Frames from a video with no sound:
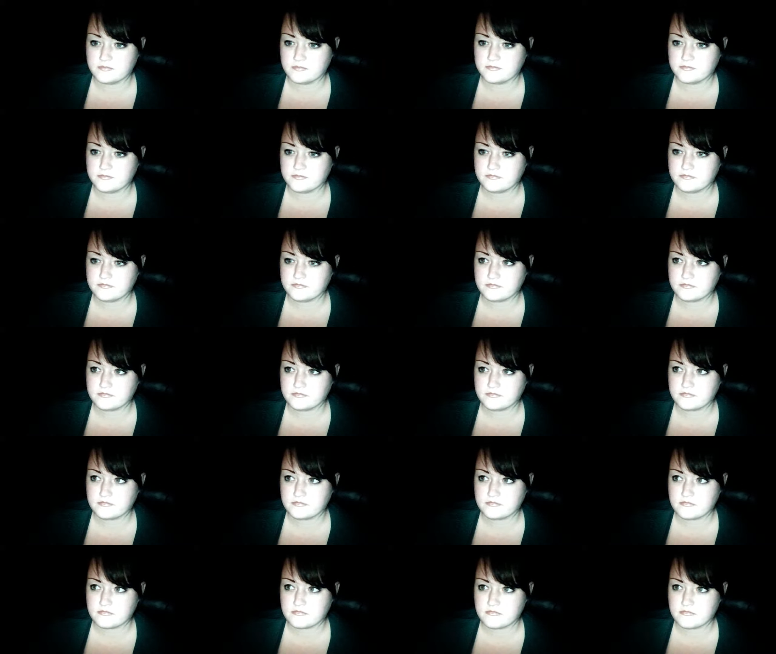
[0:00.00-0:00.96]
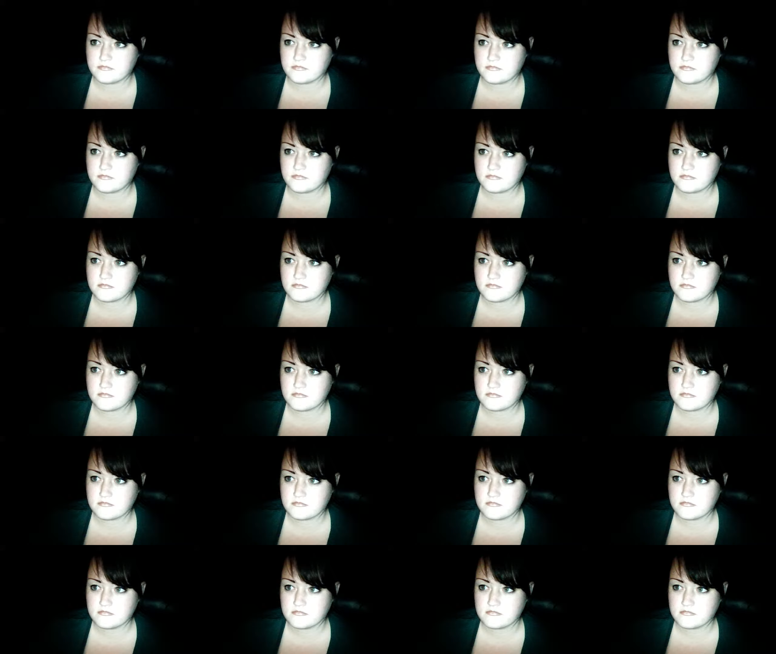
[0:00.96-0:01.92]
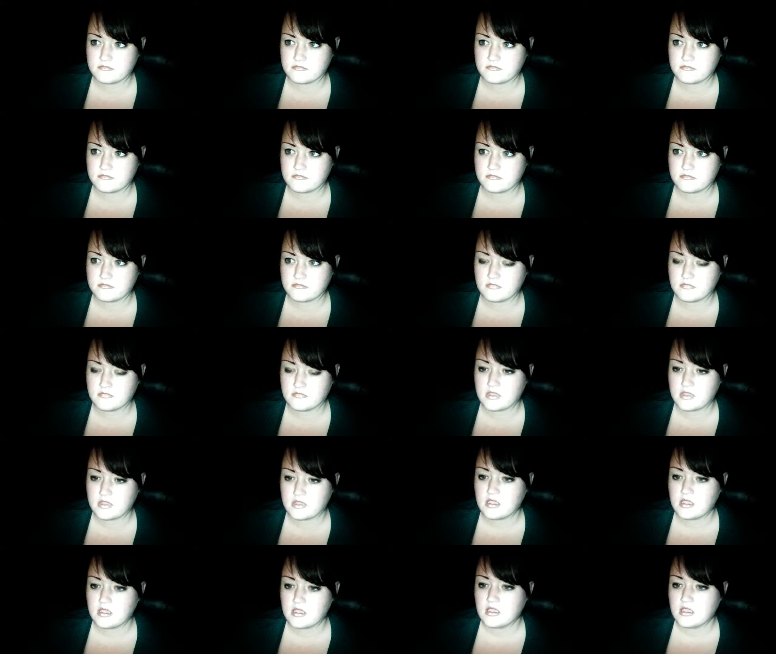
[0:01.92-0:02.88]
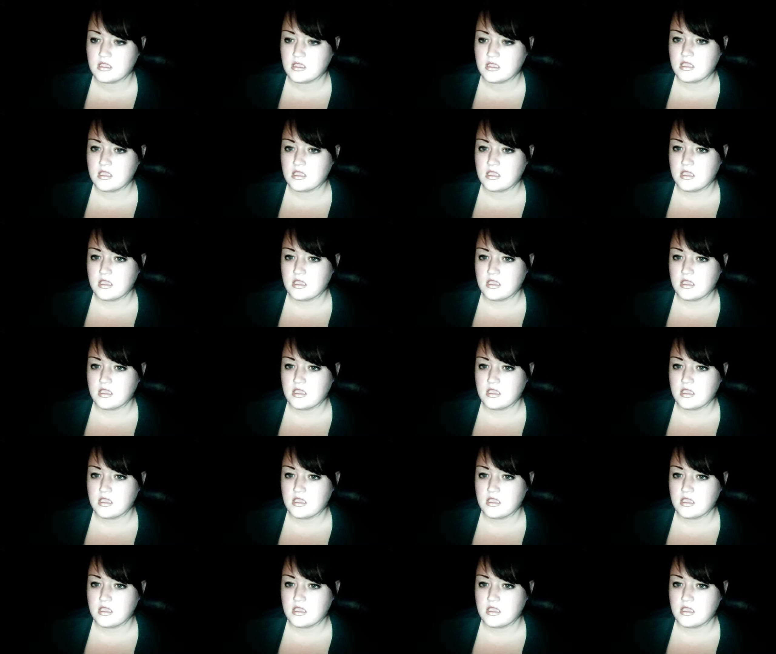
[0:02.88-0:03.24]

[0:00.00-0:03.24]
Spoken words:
(no one is talking)